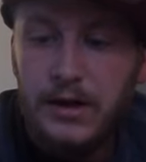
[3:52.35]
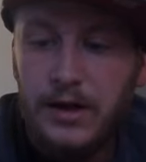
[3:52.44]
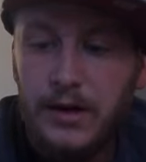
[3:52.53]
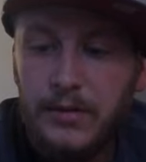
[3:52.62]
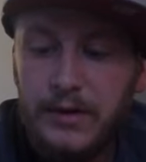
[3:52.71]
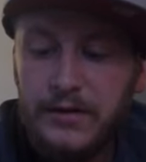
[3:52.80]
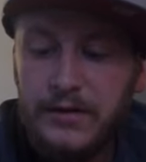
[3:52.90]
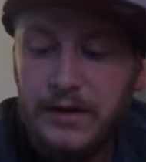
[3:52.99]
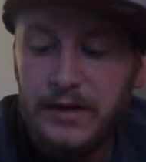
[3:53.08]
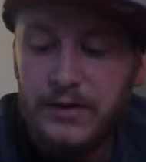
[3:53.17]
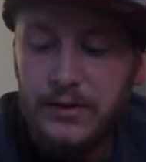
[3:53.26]
I'm going to see
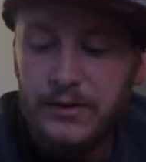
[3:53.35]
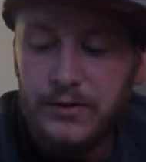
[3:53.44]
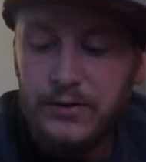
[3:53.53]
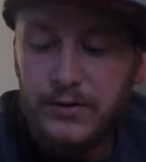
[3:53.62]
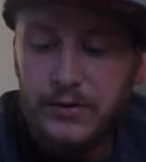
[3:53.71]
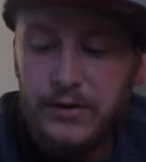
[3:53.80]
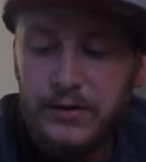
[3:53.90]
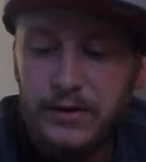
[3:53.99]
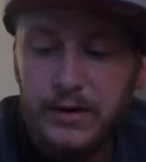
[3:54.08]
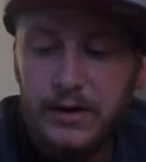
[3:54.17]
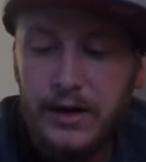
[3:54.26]
how well this one works
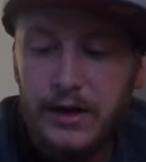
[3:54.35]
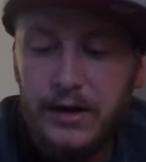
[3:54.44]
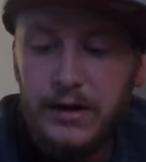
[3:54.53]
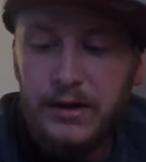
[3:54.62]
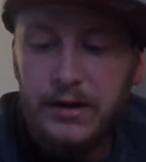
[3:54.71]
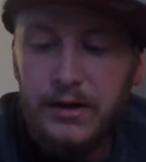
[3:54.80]
on her hair.